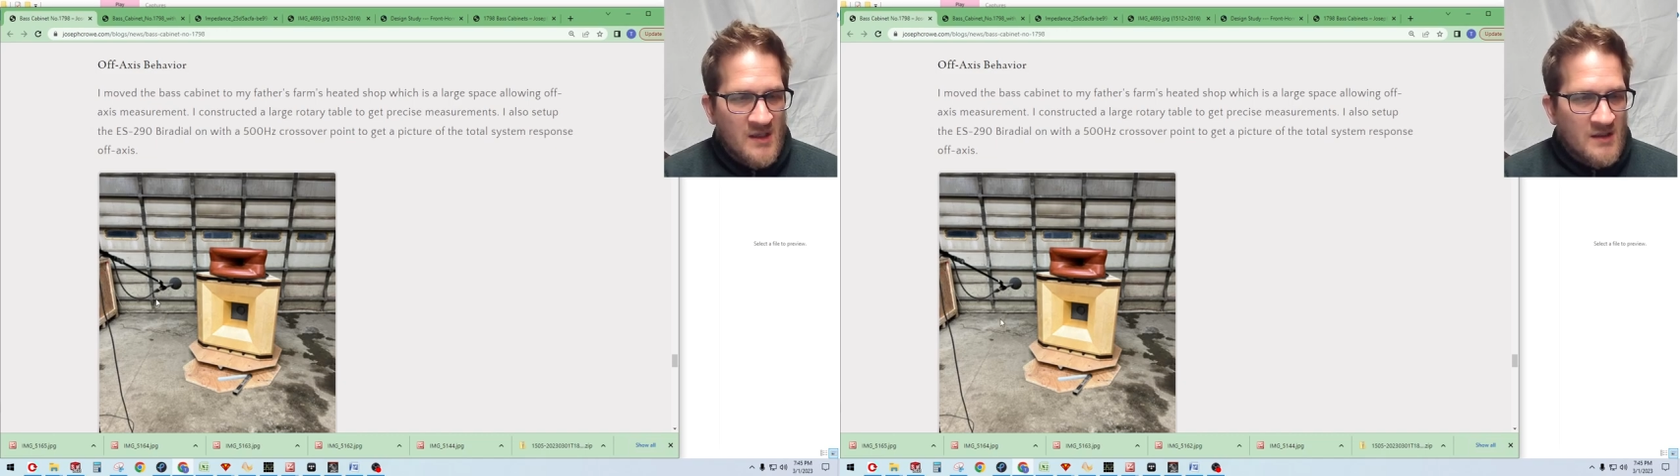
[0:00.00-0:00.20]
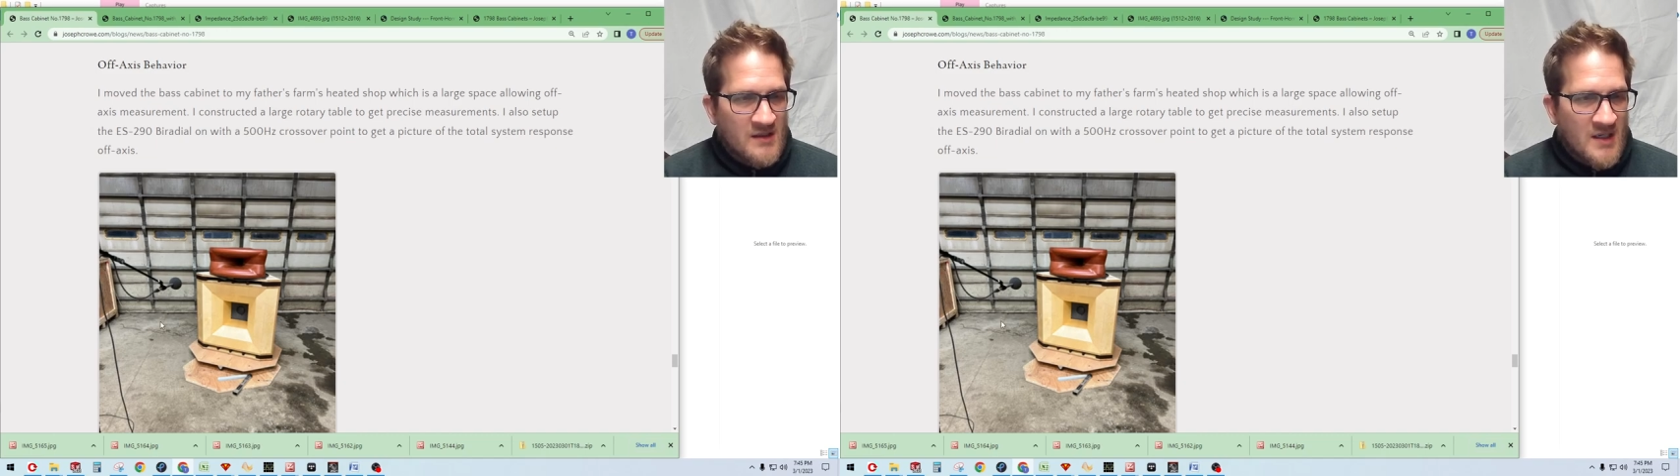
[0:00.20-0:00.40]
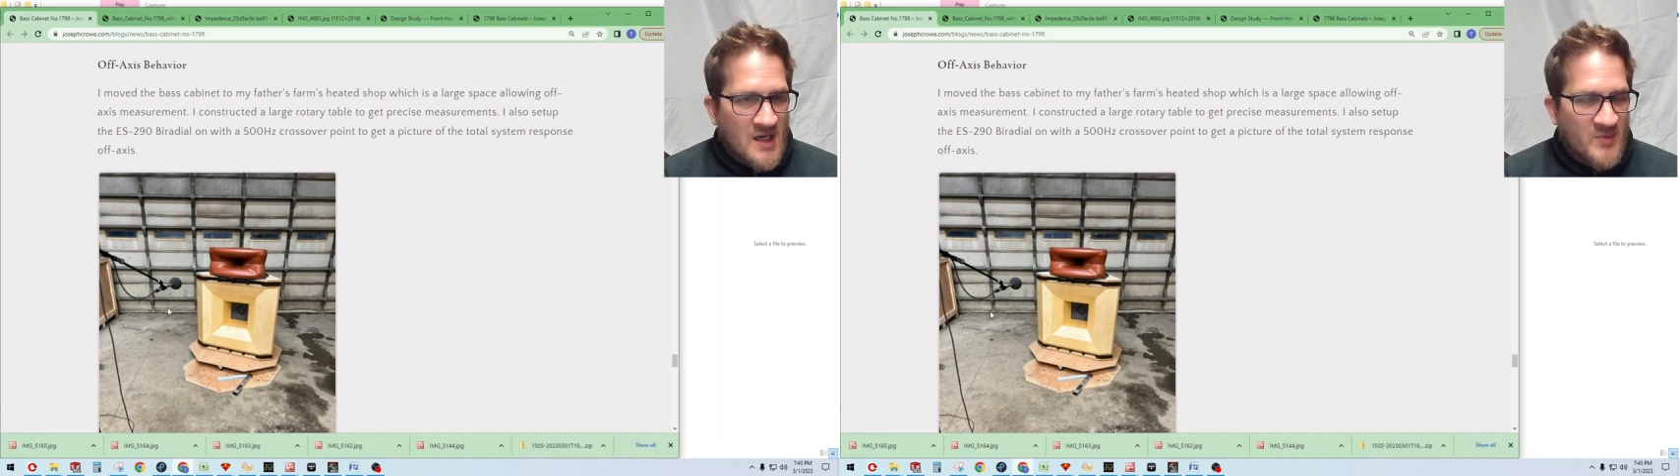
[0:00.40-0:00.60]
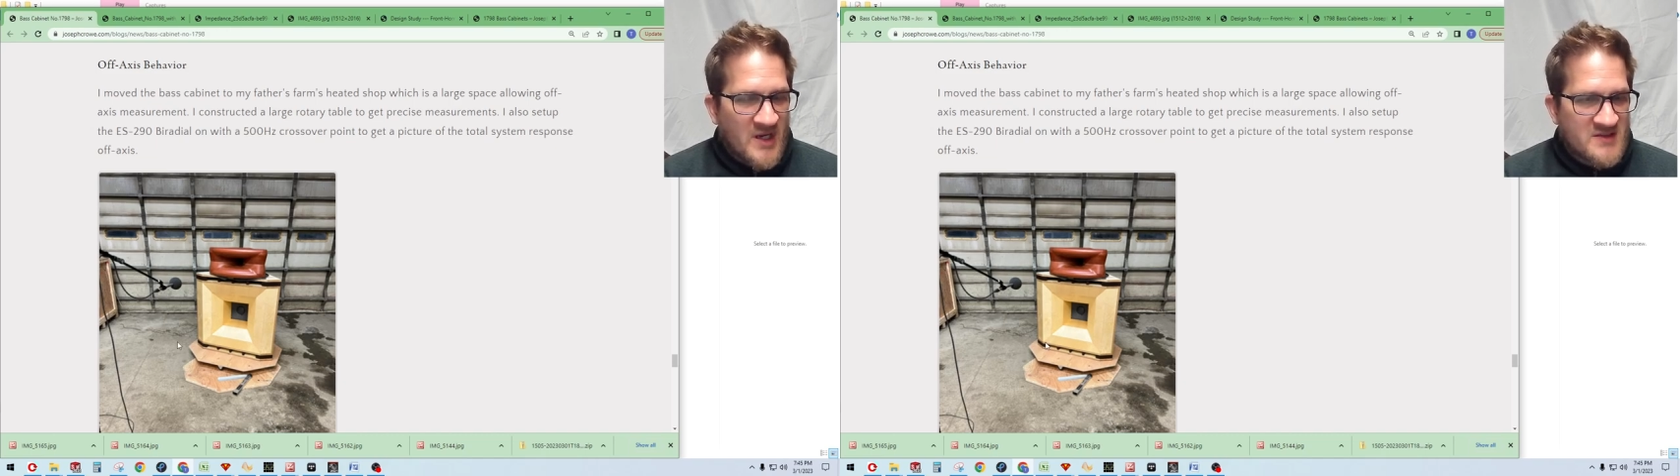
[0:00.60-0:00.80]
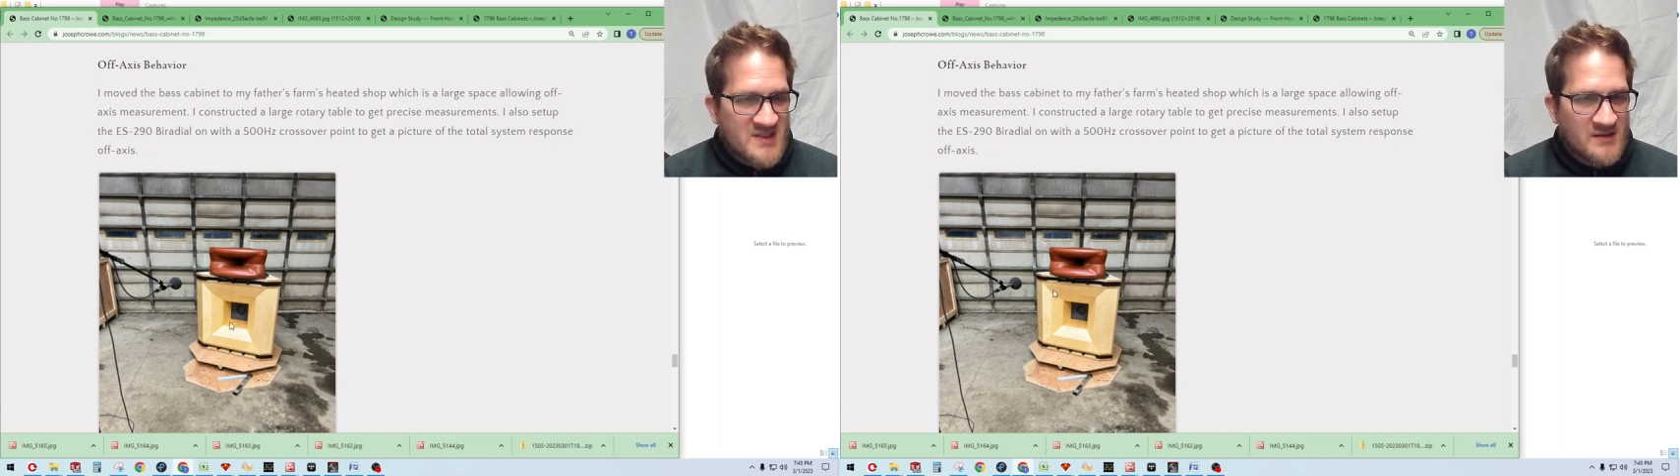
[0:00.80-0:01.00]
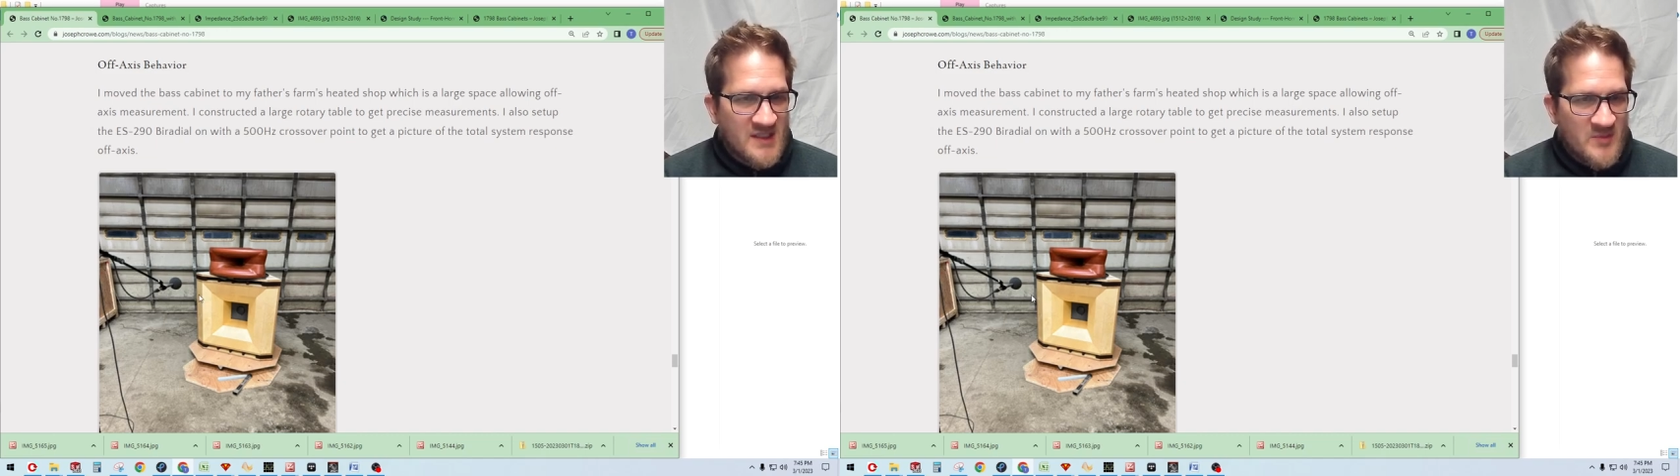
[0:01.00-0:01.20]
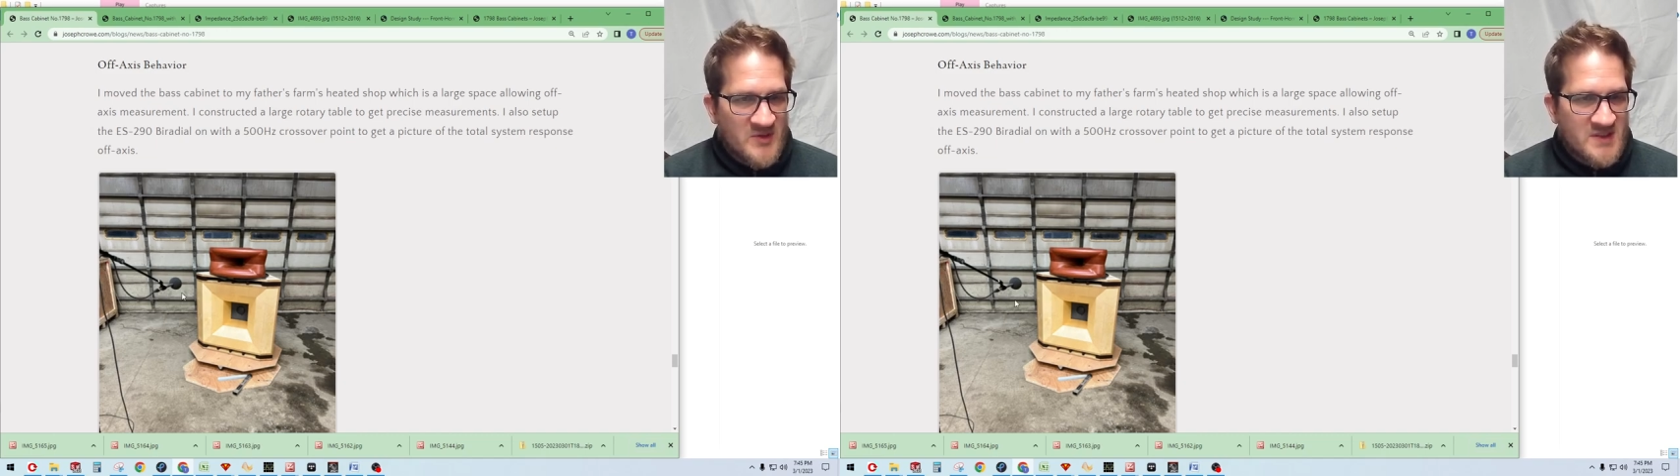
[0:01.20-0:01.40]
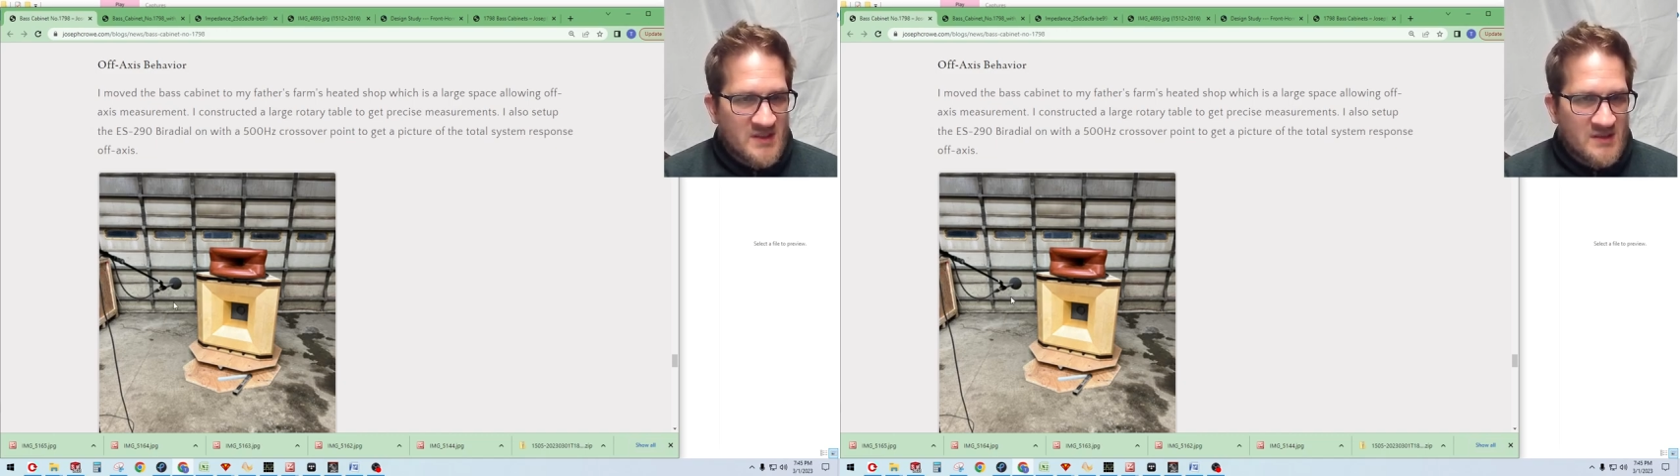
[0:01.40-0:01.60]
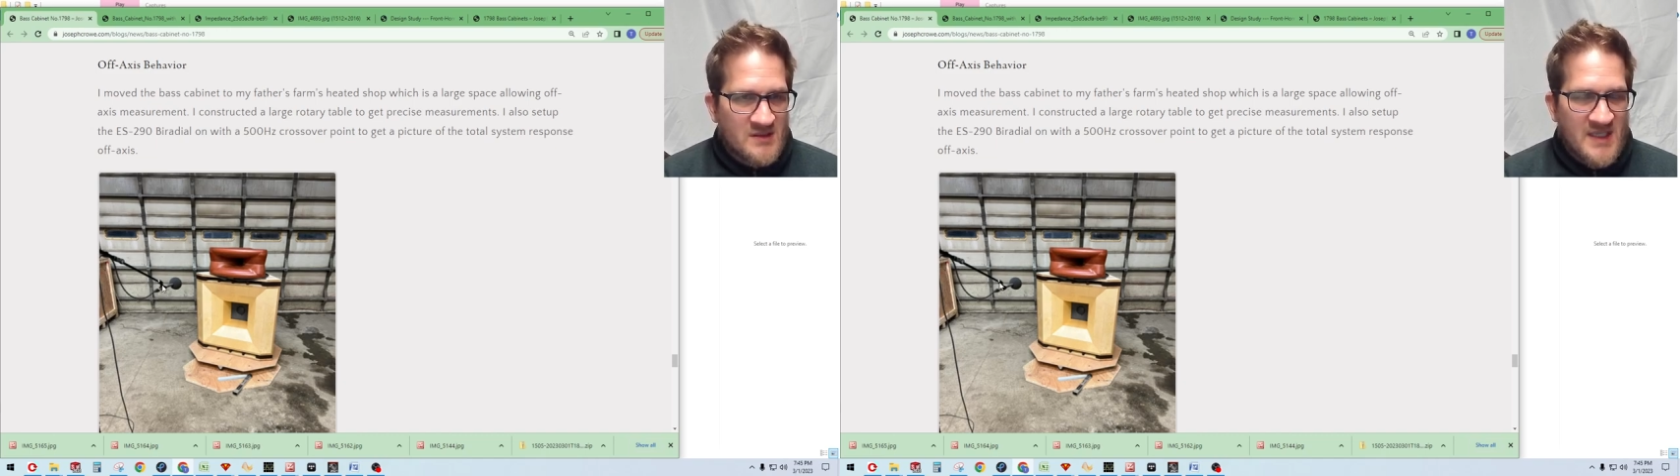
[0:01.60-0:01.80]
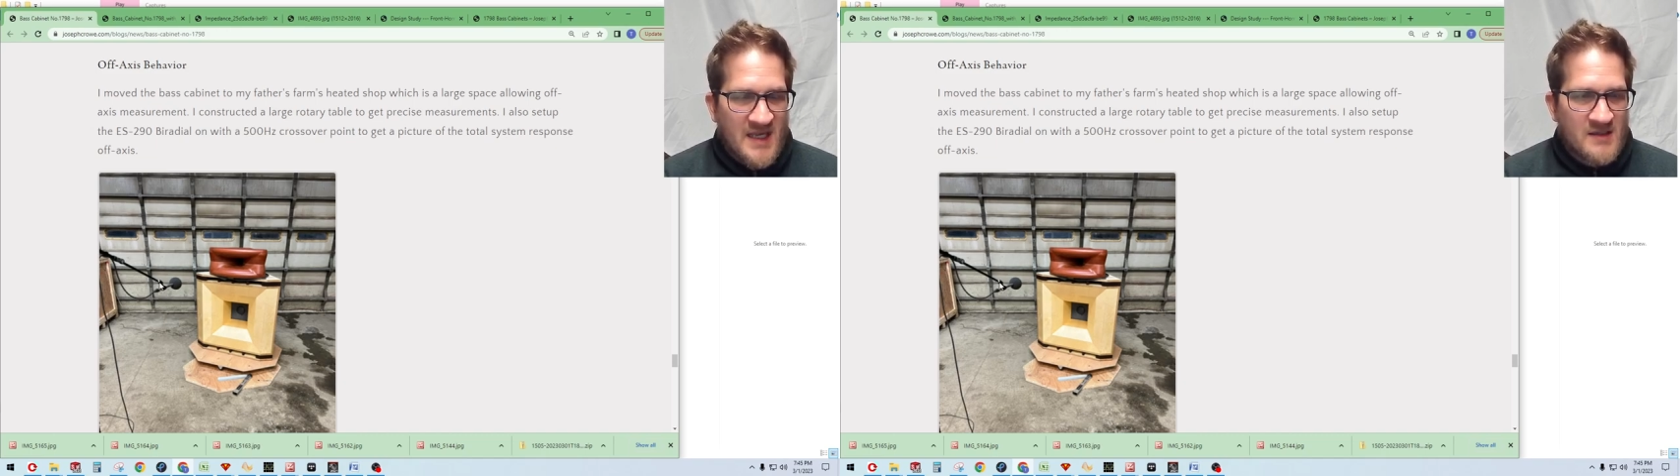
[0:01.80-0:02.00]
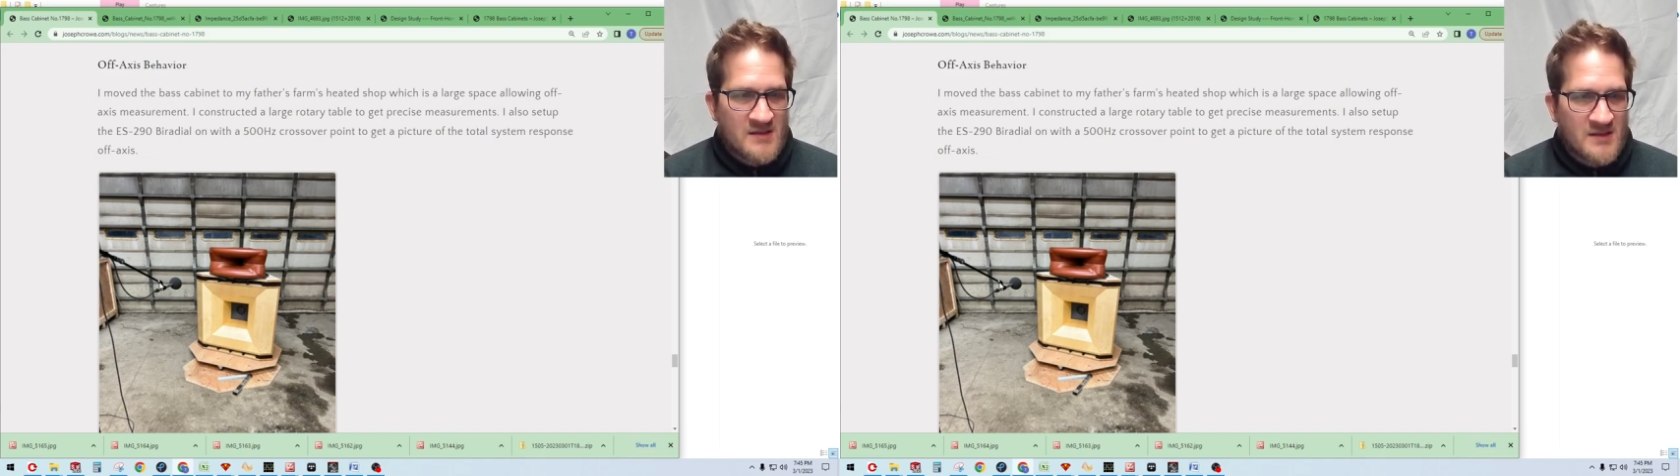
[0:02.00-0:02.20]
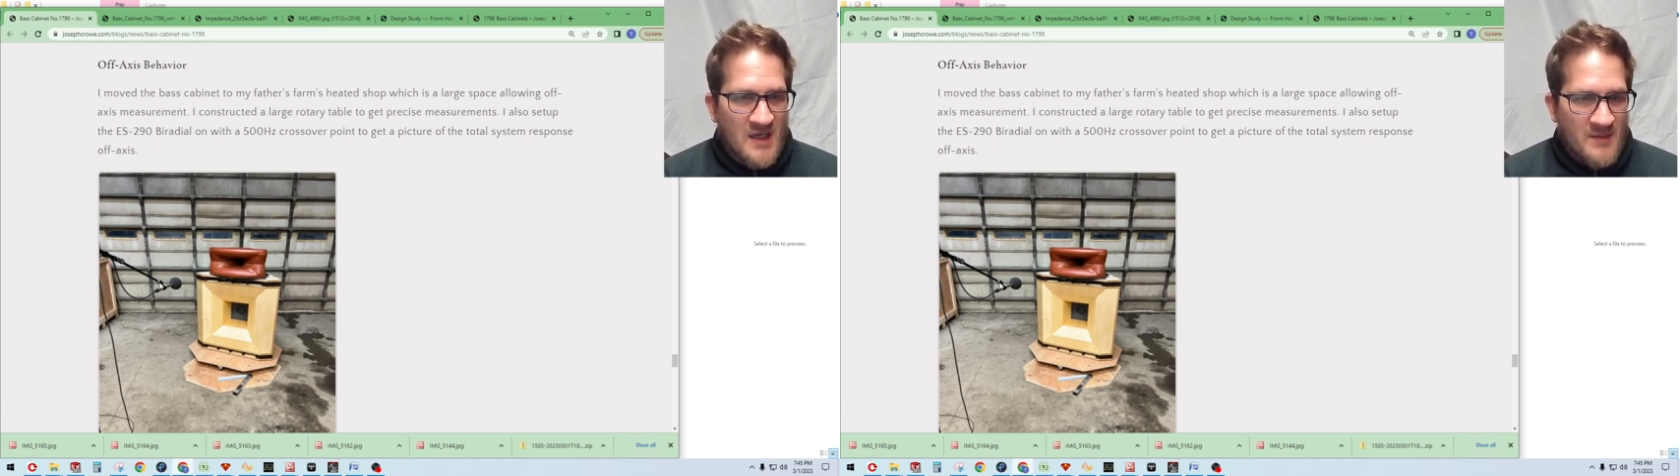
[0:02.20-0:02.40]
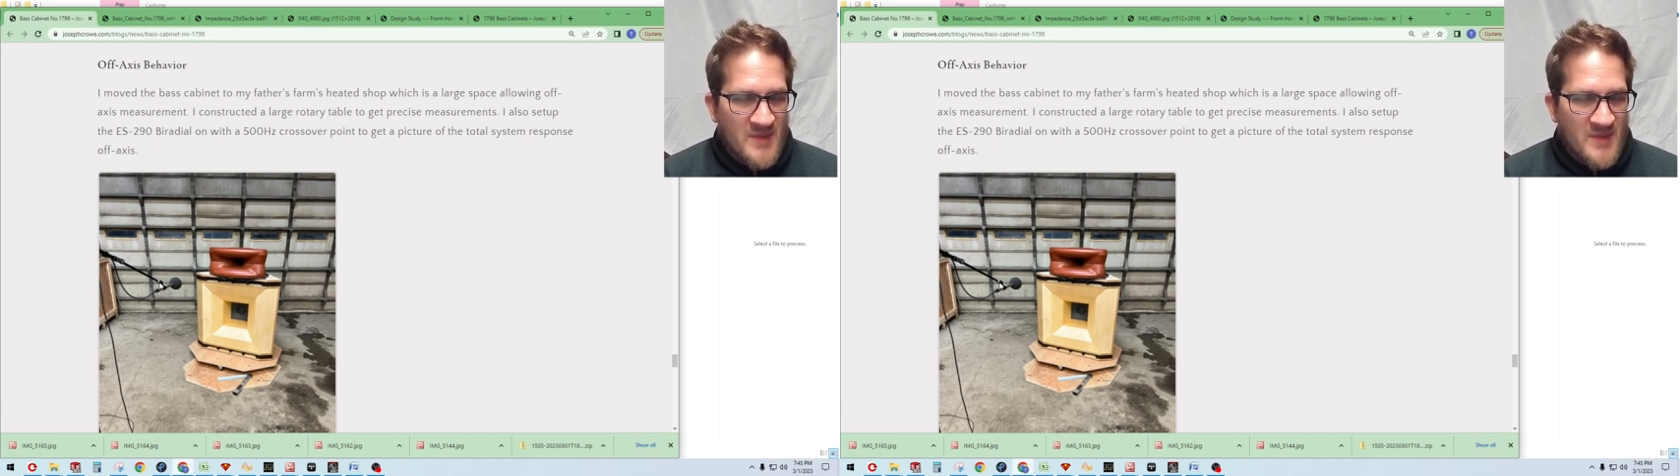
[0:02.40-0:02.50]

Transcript: uh, but I was still able to get uh,